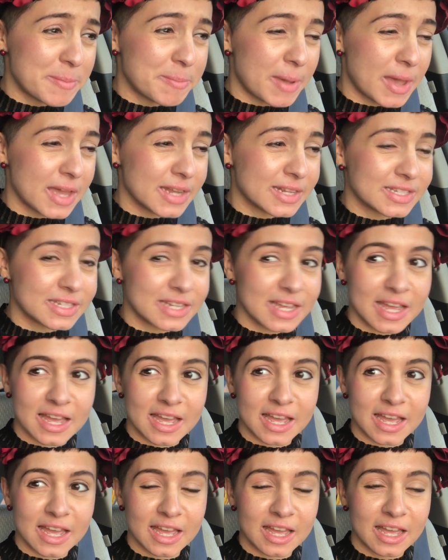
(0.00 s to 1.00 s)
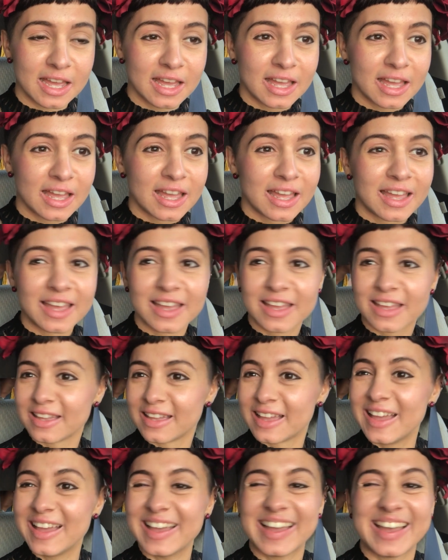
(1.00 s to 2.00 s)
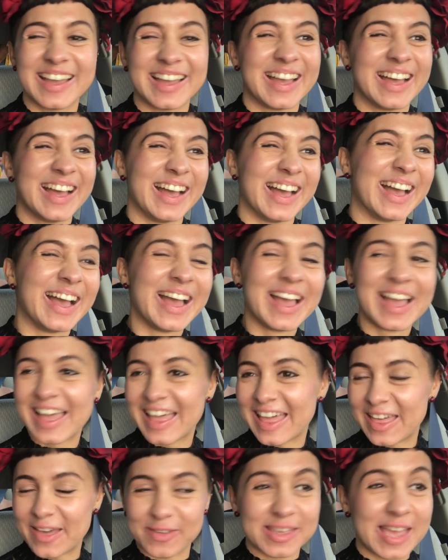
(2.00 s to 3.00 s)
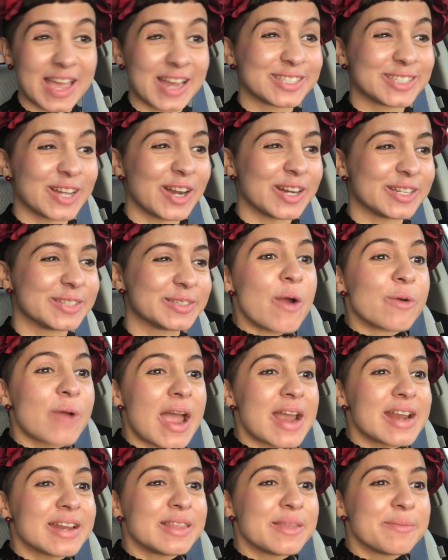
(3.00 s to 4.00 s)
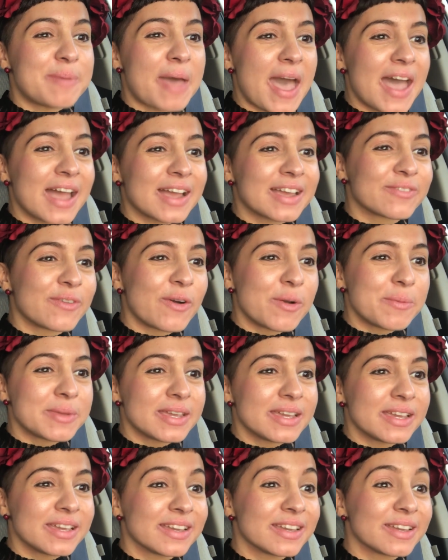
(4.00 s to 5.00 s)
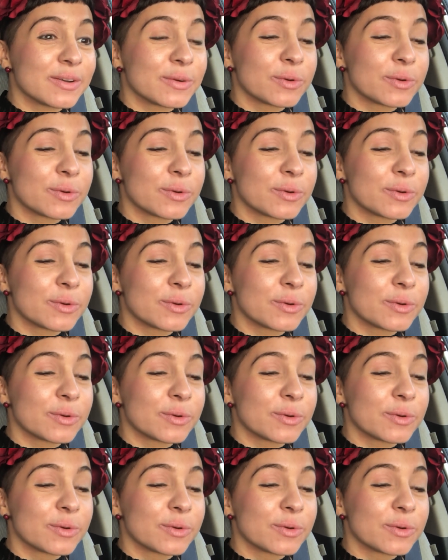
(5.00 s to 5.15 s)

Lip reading: But yeah, Shawnee's right in the back for me.